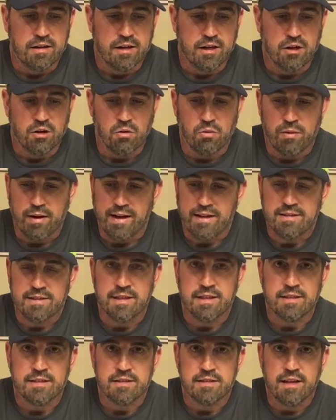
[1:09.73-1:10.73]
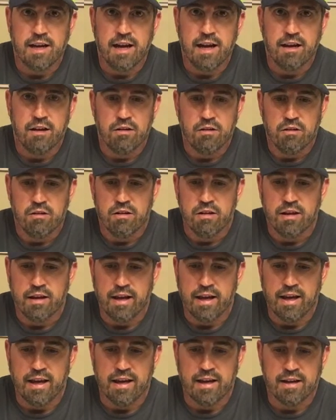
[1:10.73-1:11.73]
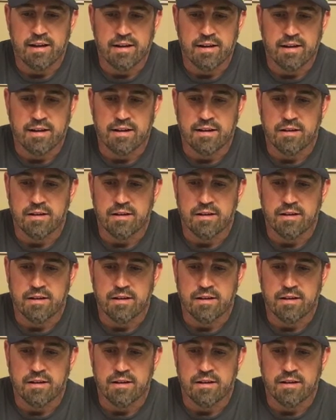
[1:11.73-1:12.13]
racing style, and